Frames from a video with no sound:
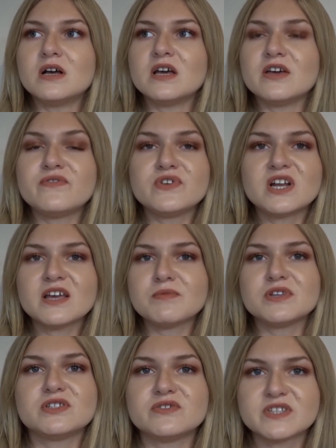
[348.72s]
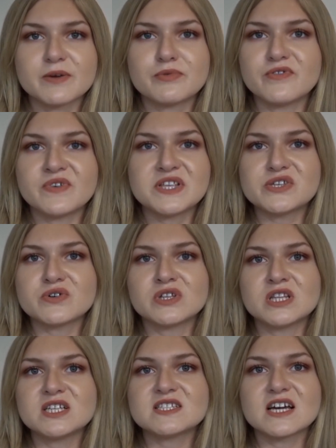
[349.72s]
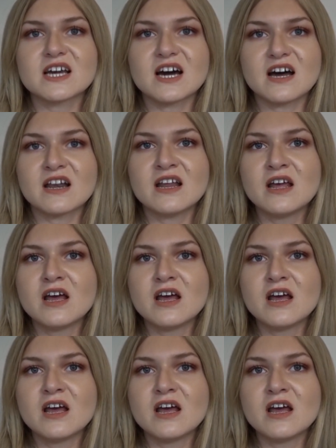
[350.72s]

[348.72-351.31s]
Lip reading: If you'd like me to do a separate video on this, I can,